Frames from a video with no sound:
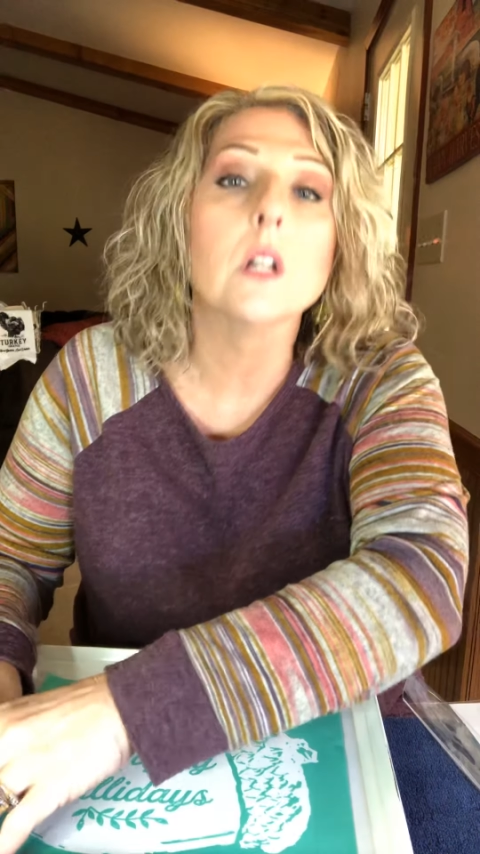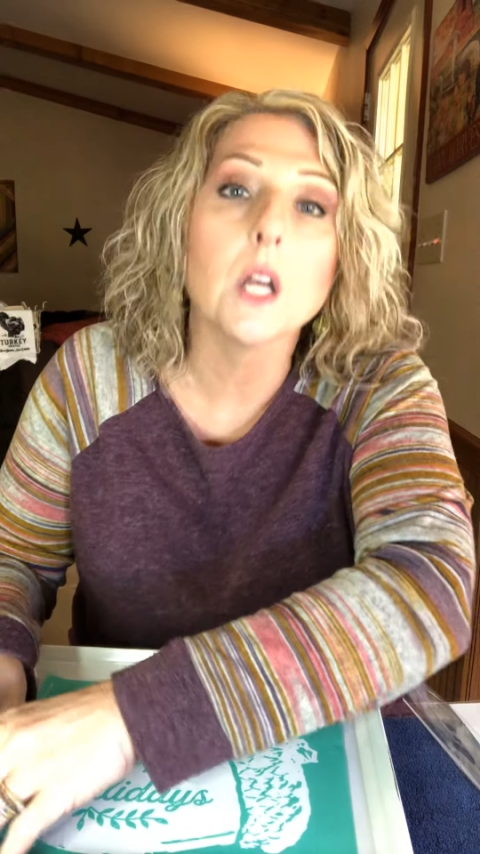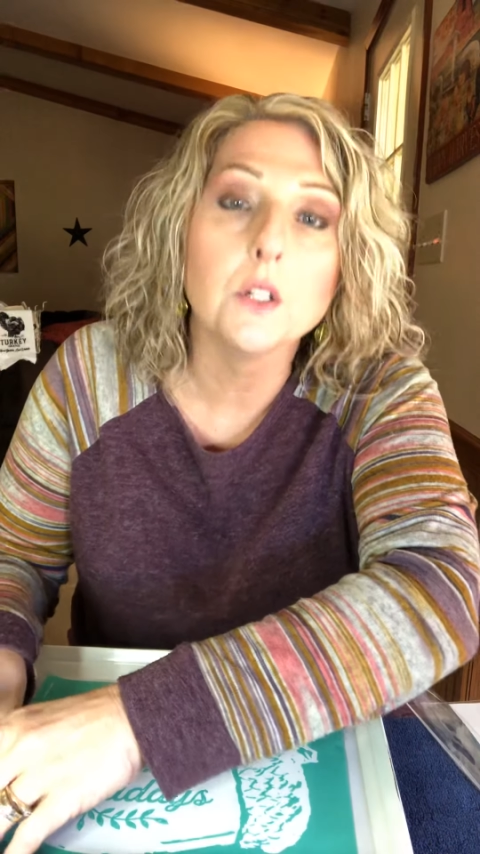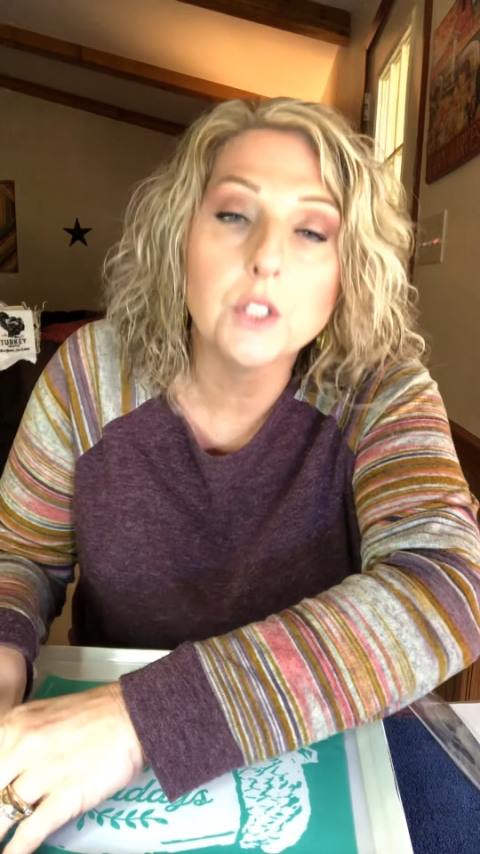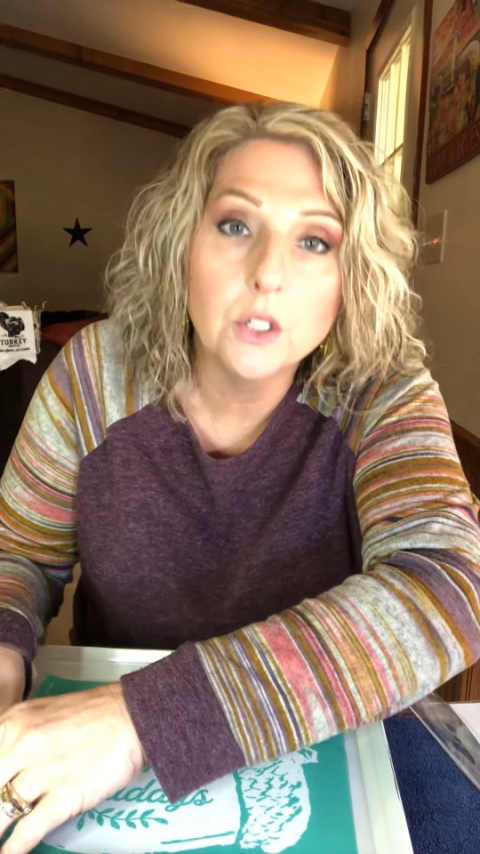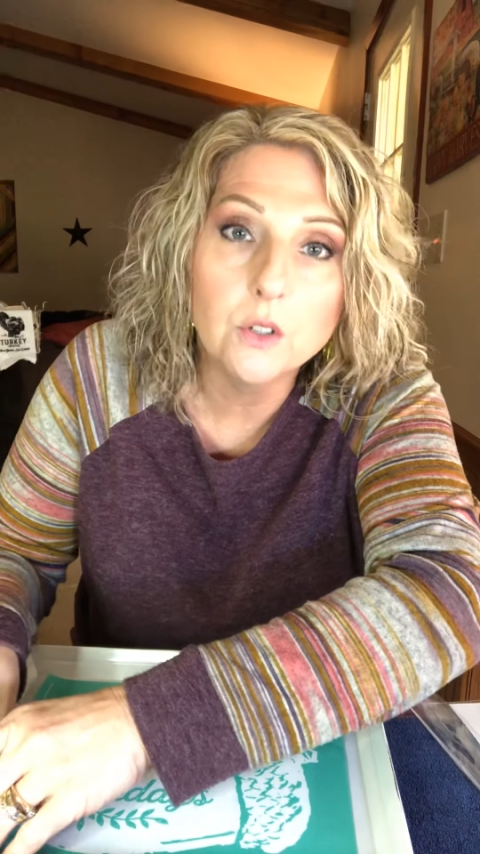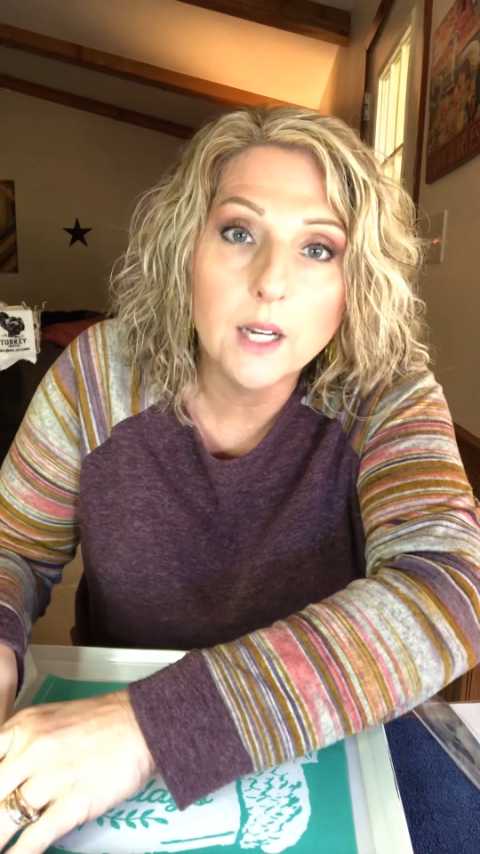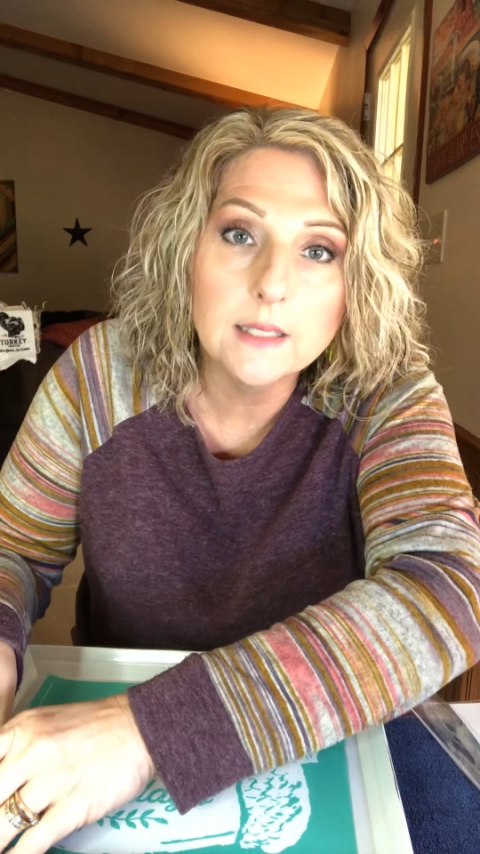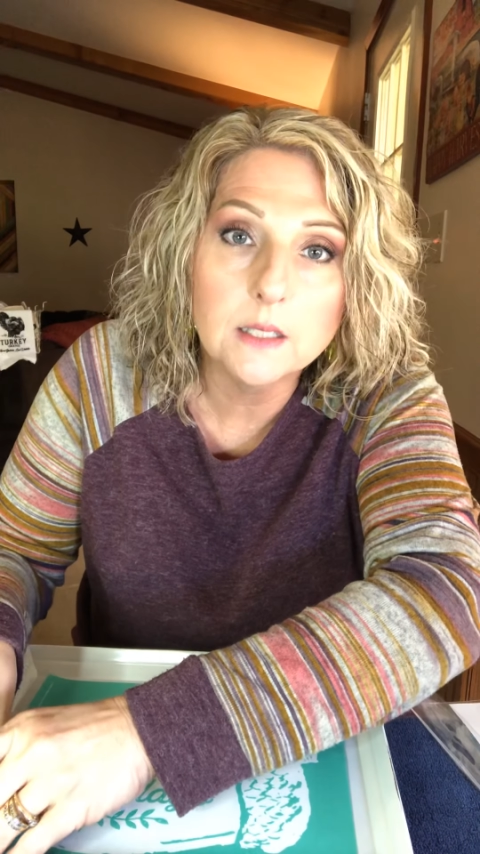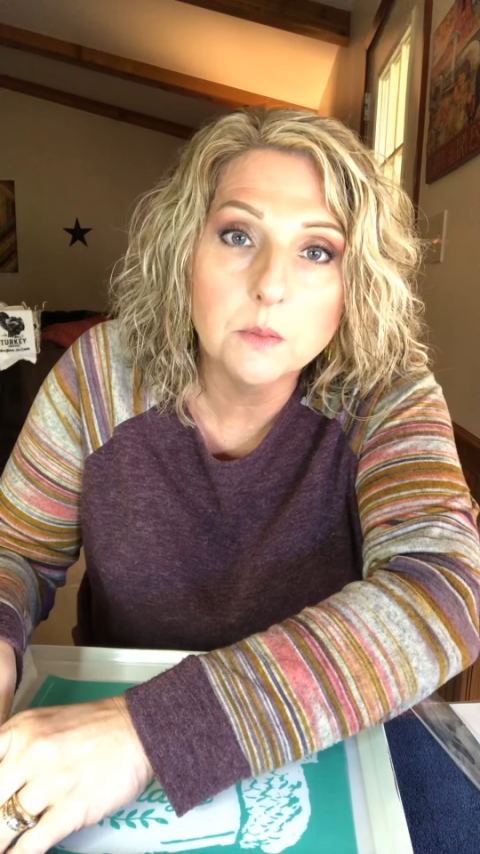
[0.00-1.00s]
go too
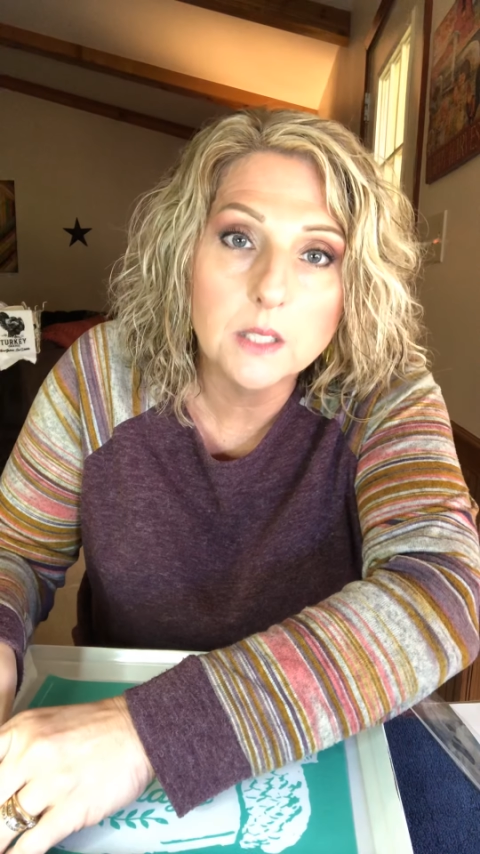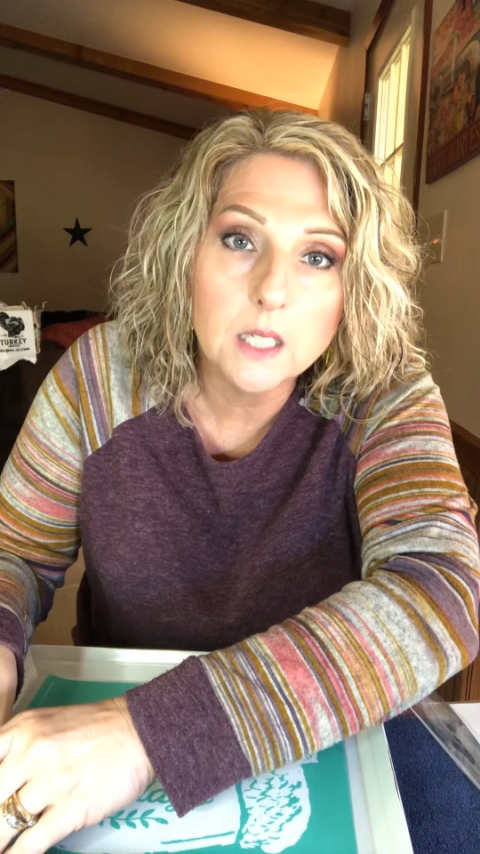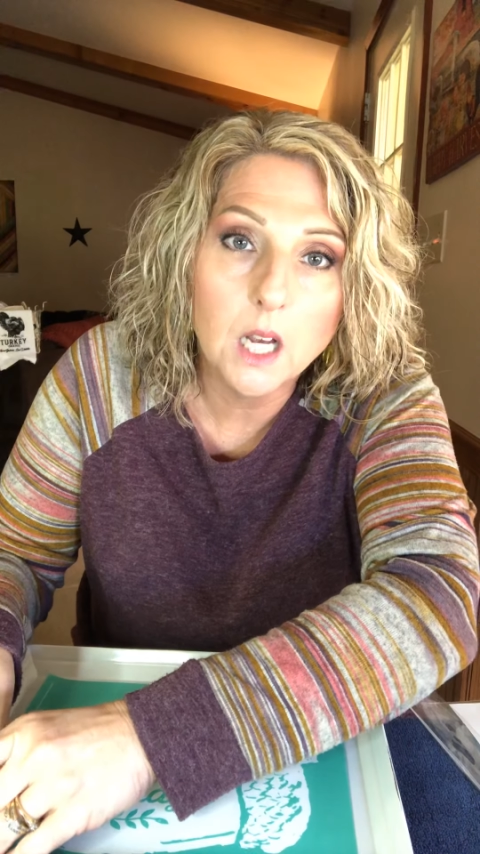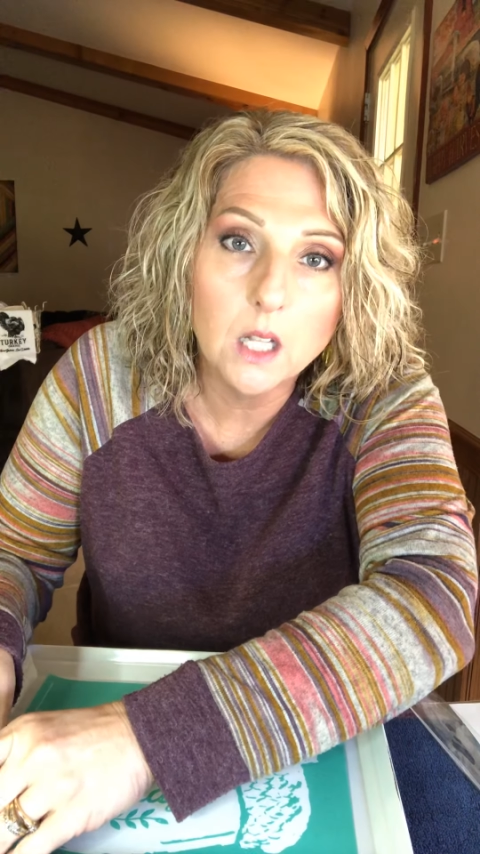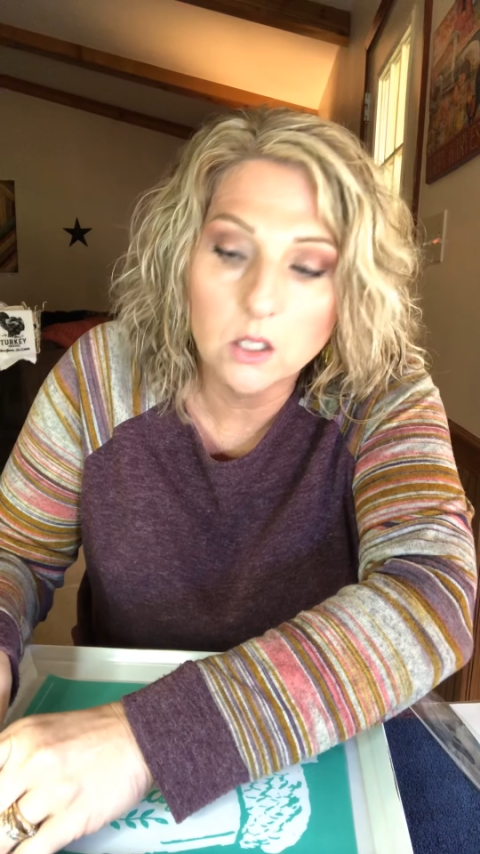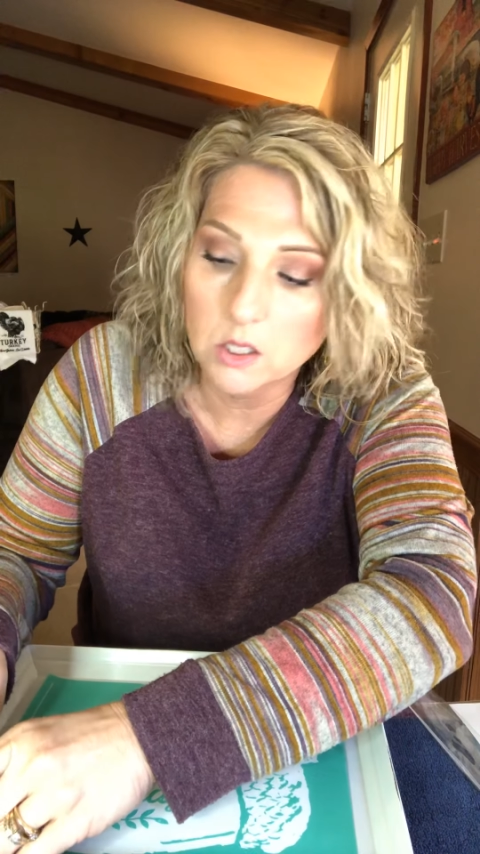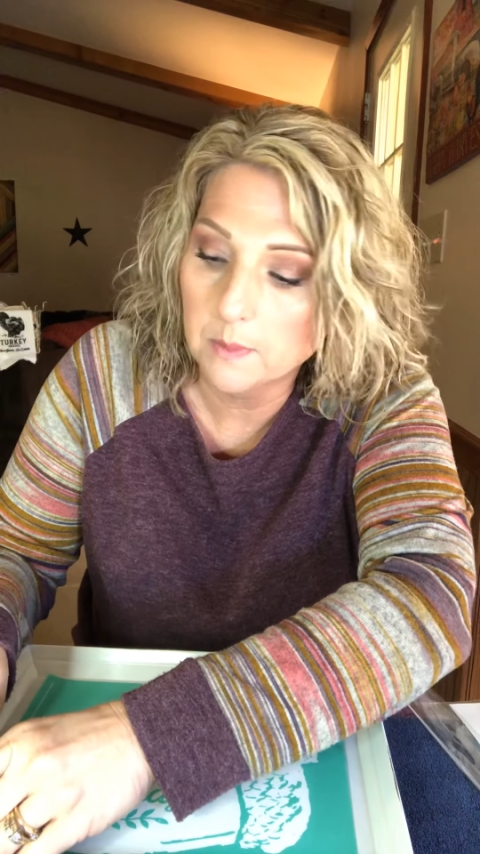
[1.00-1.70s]
crazy with the colors,